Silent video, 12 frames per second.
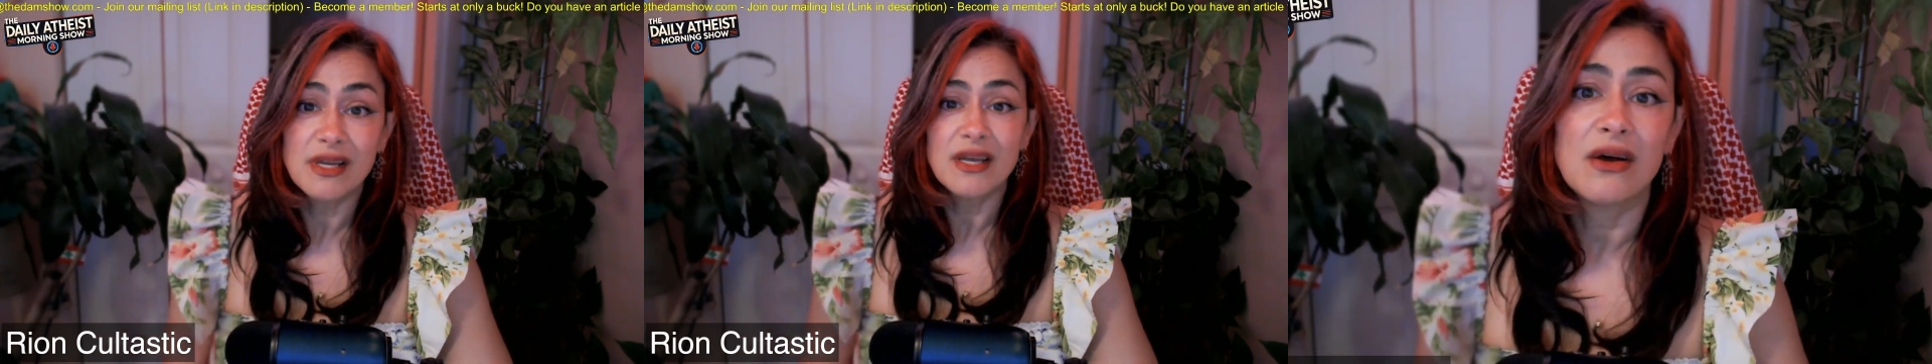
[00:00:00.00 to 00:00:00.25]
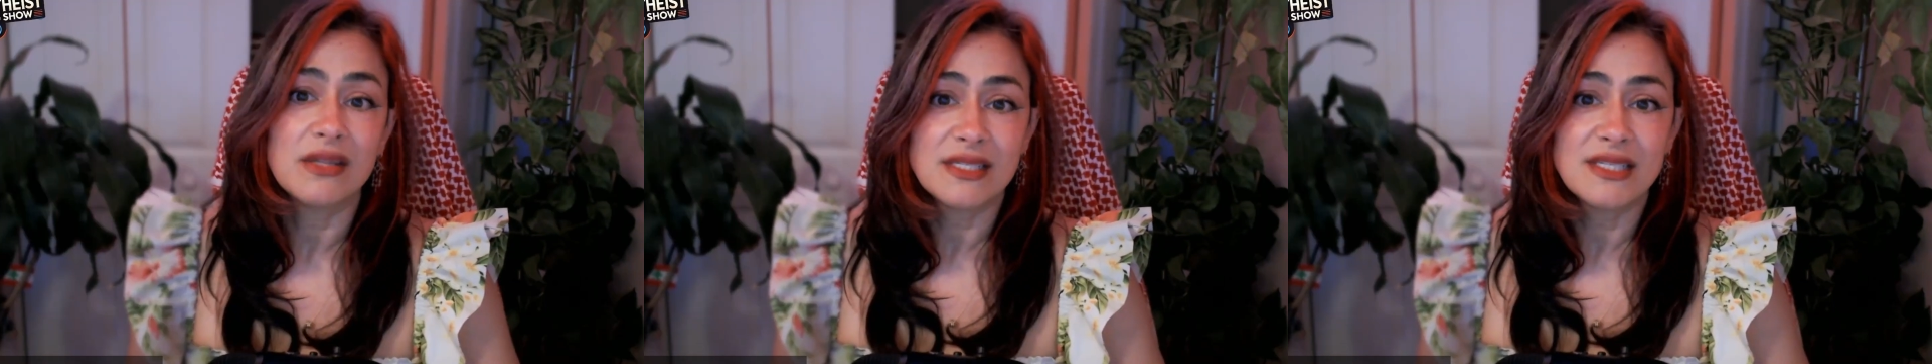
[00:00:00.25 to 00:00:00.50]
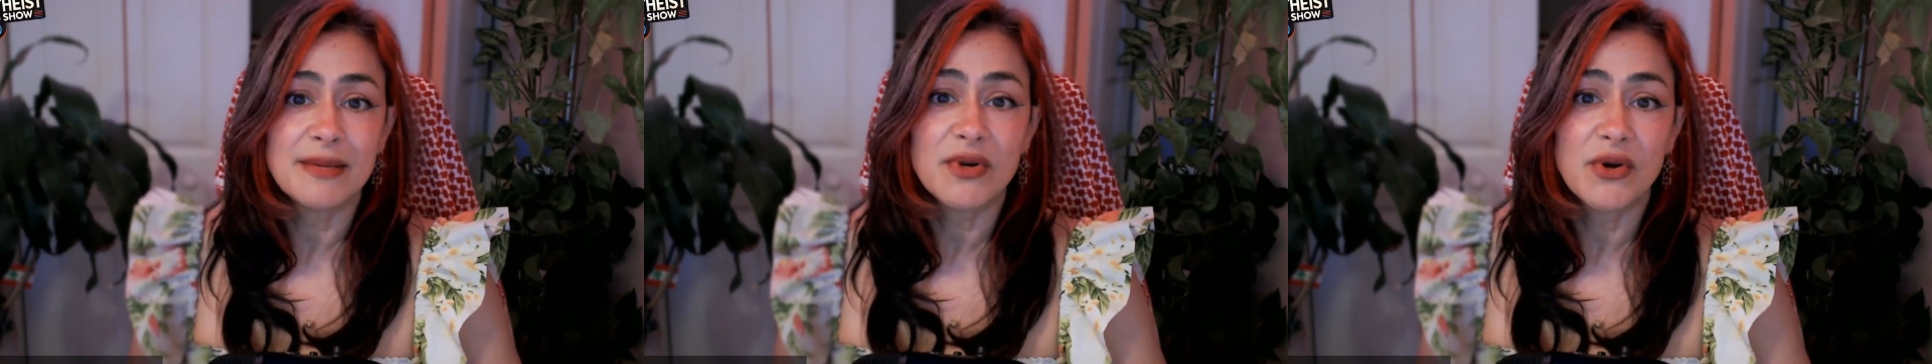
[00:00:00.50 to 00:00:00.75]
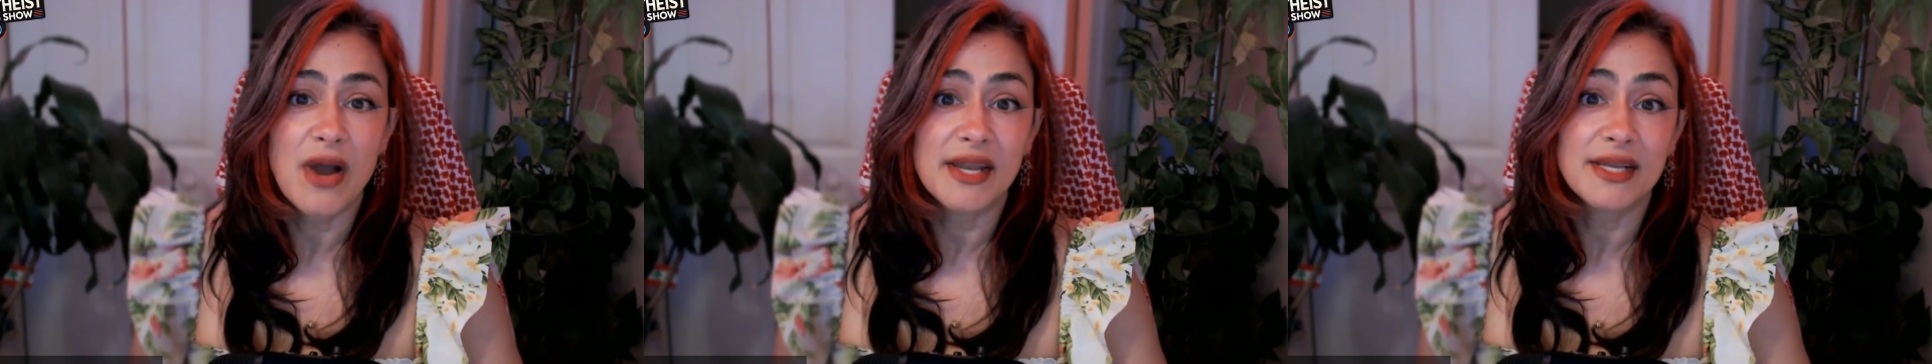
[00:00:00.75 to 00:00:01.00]
calling
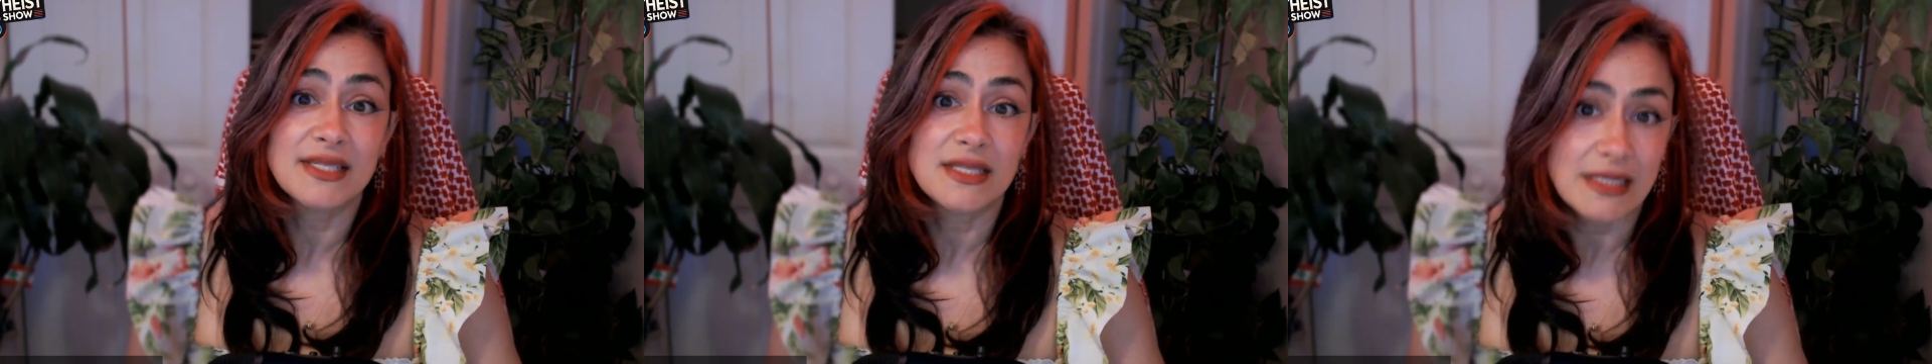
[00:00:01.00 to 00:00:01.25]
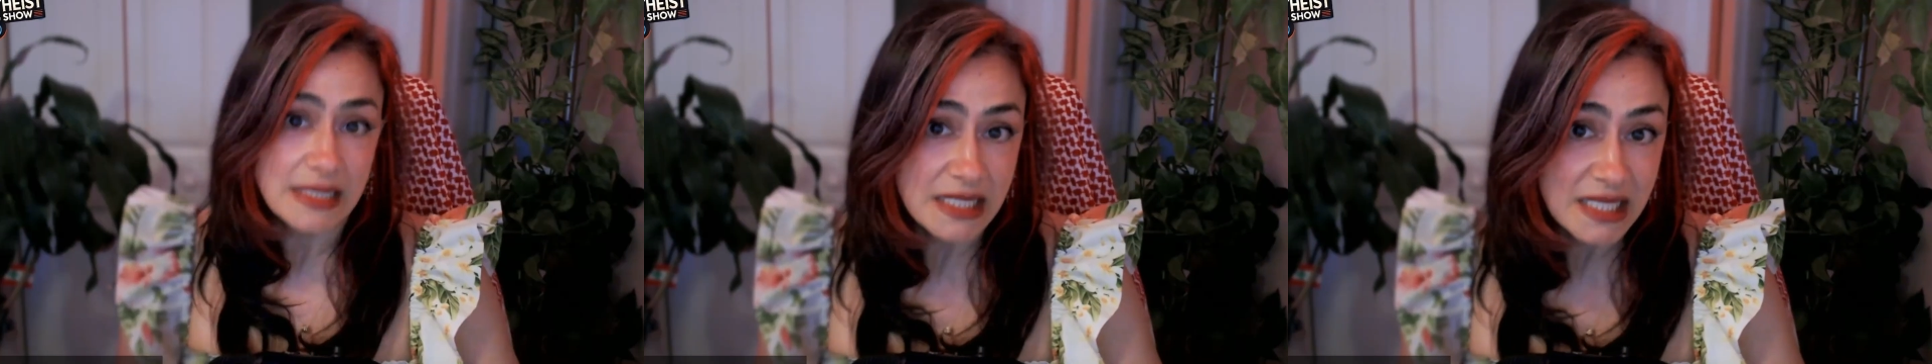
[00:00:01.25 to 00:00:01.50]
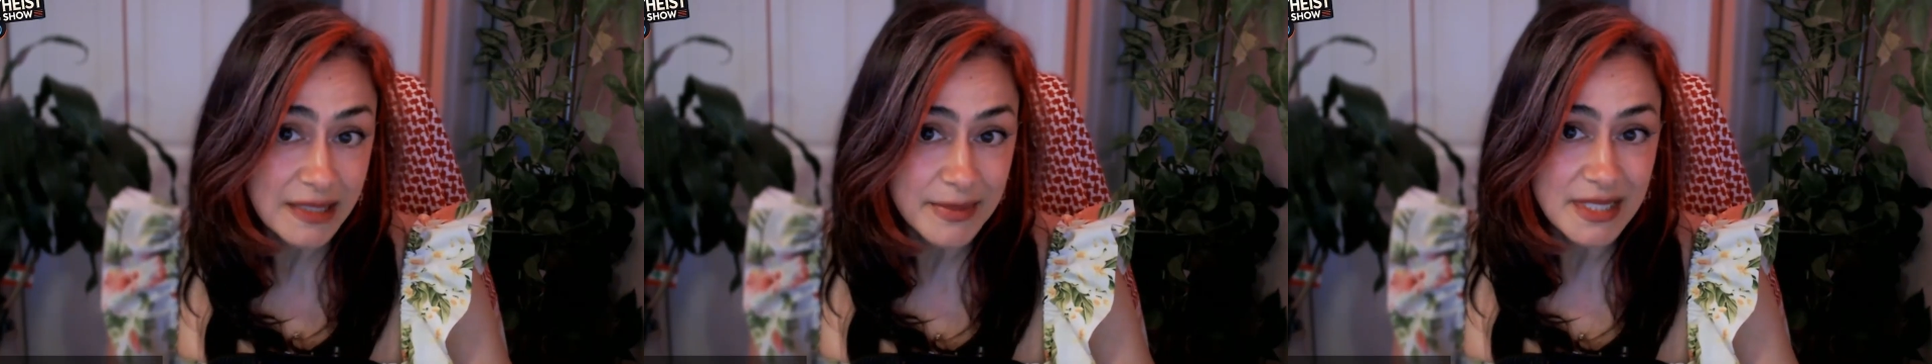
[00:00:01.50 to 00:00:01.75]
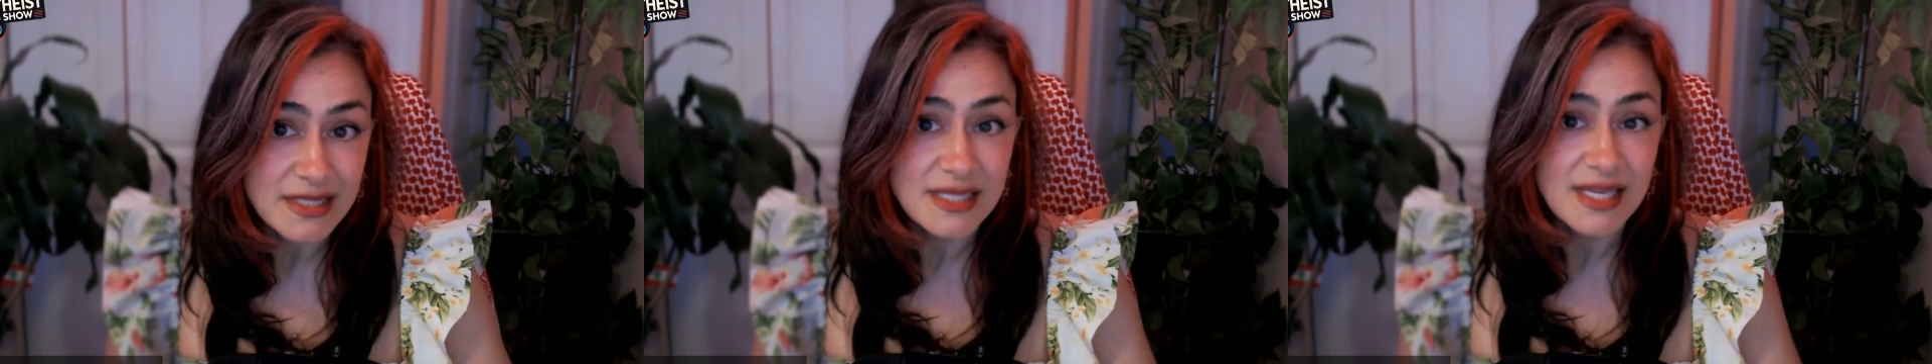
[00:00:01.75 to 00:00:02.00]
Democrats
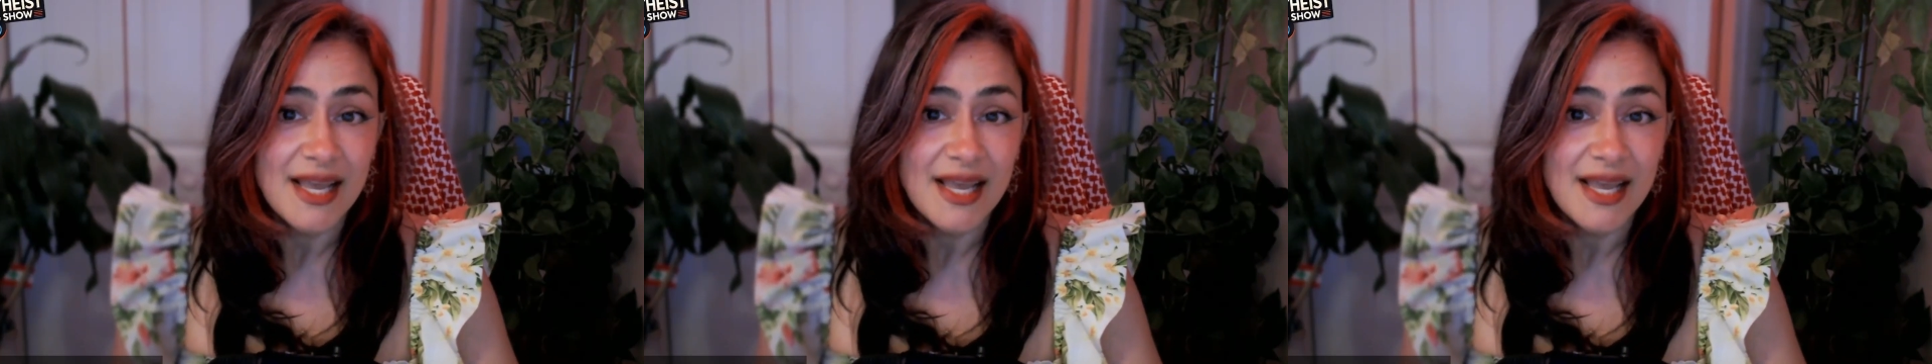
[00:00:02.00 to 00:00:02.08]
demons,